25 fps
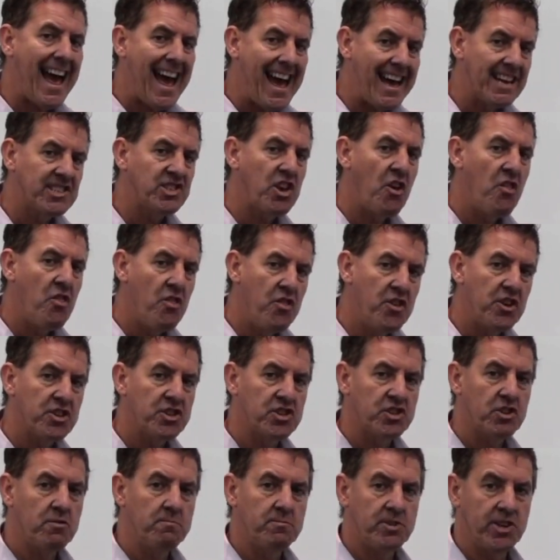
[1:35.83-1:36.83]
as the
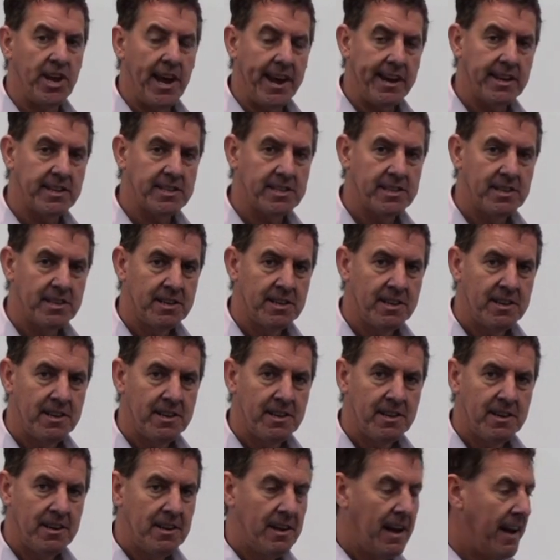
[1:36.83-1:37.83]
subject.
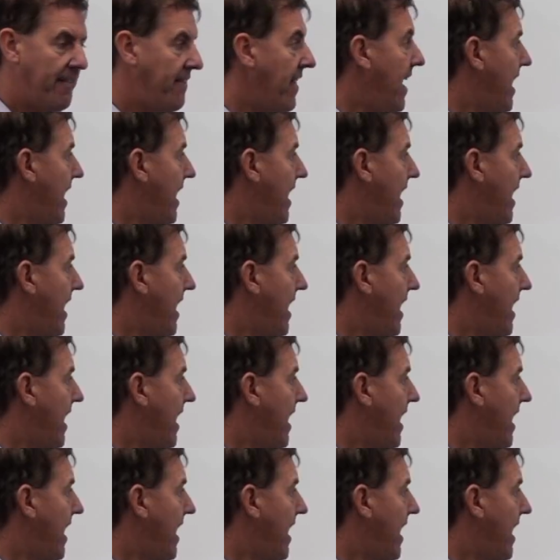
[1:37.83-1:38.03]
And